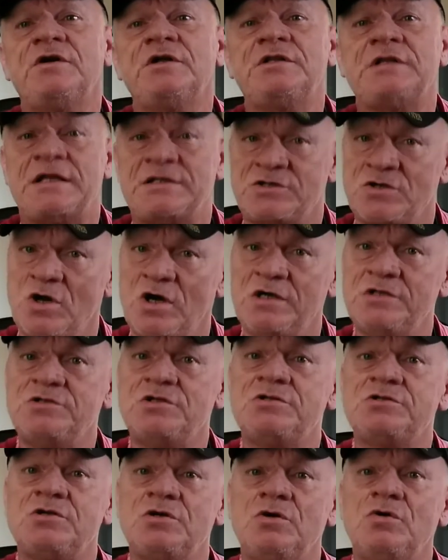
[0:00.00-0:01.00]
That's hard
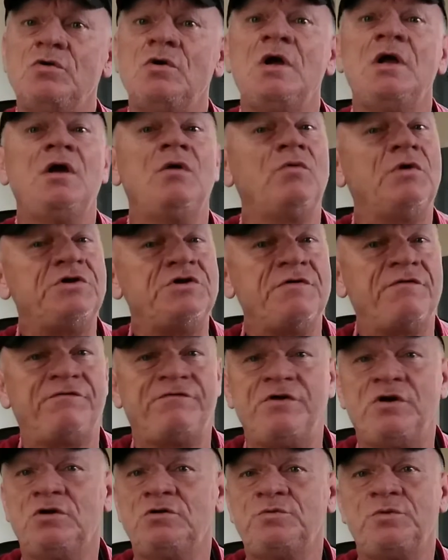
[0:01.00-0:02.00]
to do when you're
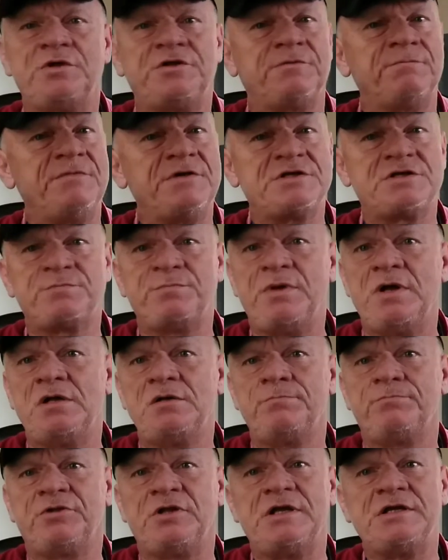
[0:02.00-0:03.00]
filled with
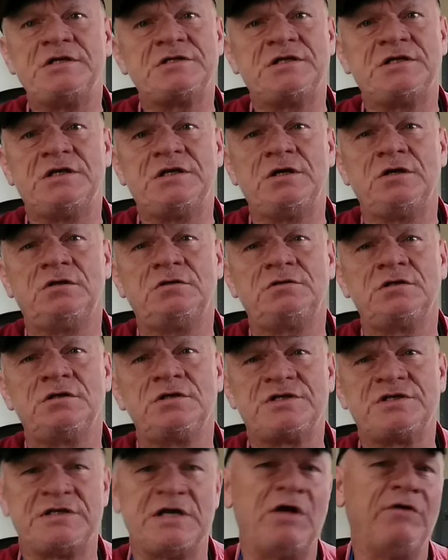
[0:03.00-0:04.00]
misplaced guilt,
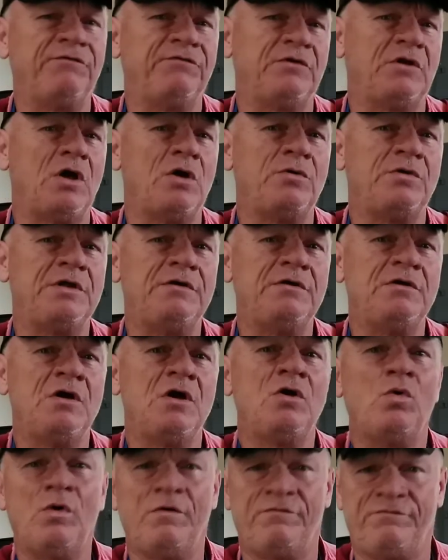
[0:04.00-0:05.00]
self-loathing,
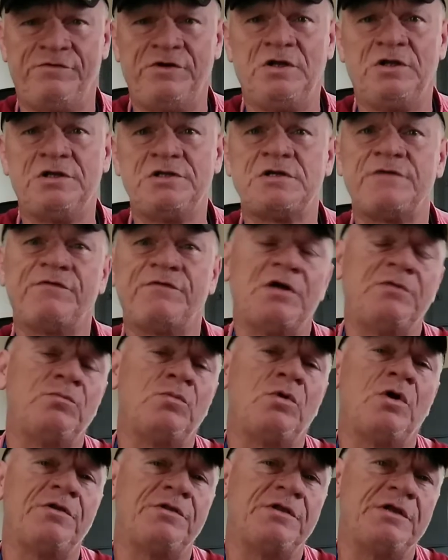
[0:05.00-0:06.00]
or feelings of
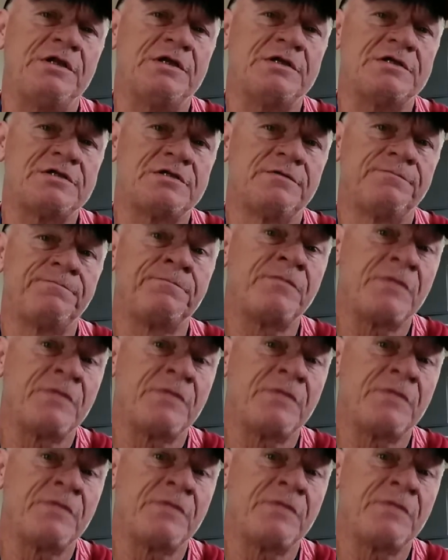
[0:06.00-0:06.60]
unworthiness.